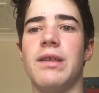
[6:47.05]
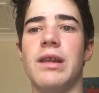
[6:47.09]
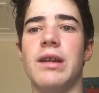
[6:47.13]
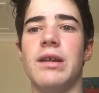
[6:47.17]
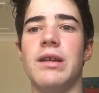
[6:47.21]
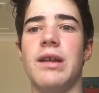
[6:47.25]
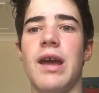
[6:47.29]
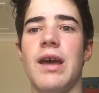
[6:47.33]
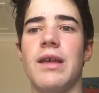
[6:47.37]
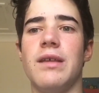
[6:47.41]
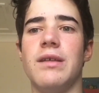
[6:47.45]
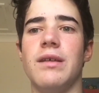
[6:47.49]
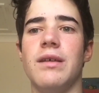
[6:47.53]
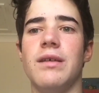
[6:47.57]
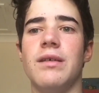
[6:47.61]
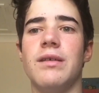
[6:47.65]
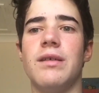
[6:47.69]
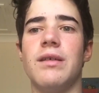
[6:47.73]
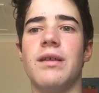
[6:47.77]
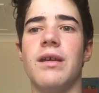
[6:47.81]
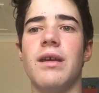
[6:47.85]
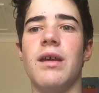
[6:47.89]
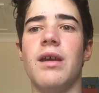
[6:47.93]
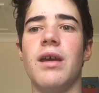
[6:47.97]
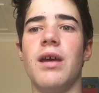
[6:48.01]
deserts,
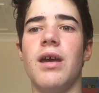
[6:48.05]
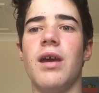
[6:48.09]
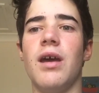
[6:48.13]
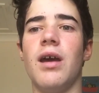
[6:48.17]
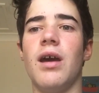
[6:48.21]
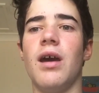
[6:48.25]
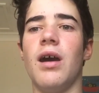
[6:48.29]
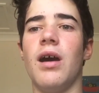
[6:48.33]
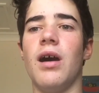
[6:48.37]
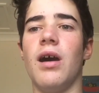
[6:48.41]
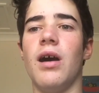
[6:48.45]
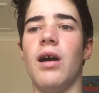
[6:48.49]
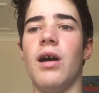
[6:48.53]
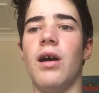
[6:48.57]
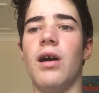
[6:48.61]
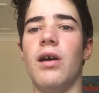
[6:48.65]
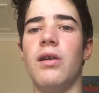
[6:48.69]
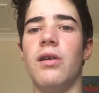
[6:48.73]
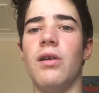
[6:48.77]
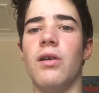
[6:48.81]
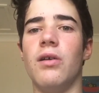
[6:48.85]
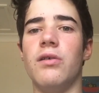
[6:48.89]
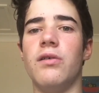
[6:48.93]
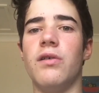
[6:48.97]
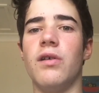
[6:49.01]

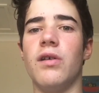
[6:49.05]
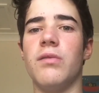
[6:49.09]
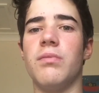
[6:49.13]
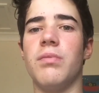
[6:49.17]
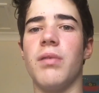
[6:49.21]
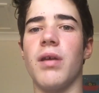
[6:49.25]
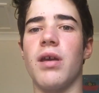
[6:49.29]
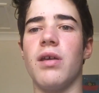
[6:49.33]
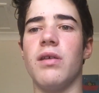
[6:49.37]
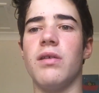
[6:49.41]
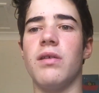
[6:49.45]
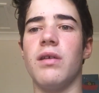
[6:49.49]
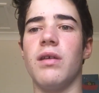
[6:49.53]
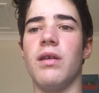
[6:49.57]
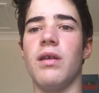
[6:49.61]
not just because,